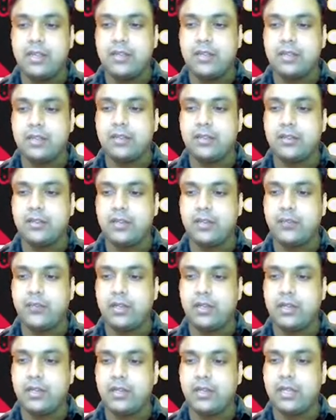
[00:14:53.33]

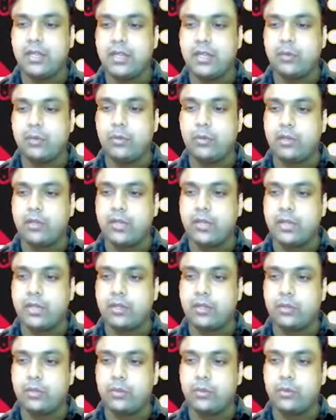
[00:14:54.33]
Definitely I would
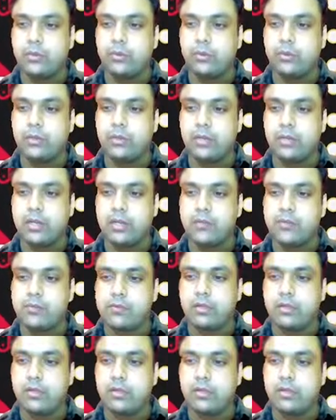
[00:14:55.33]
like to
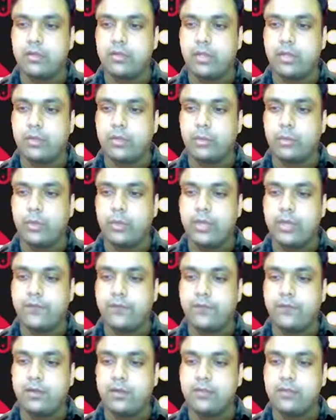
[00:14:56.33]
answer that query
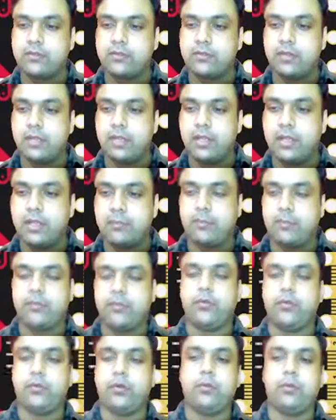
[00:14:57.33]
first
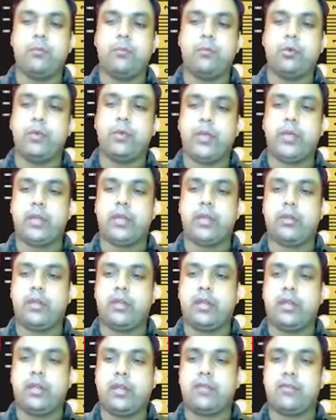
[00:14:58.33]
before moving to
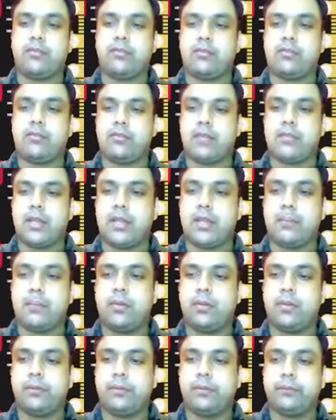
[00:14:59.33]
the next
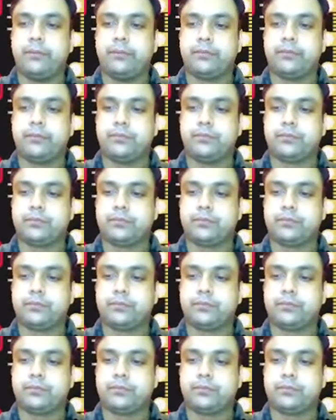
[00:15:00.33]
step. Create.